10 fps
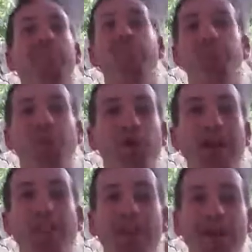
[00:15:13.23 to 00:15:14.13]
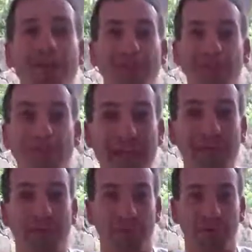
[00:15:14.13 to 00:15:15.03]
but you weren't able to ever get
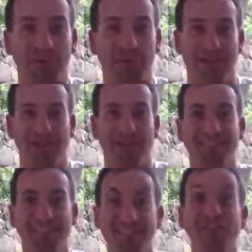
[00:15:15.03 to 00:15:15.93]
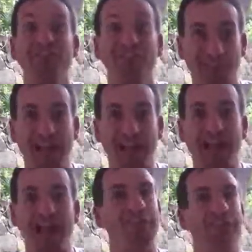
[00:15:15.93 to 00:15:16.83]
people to check it out.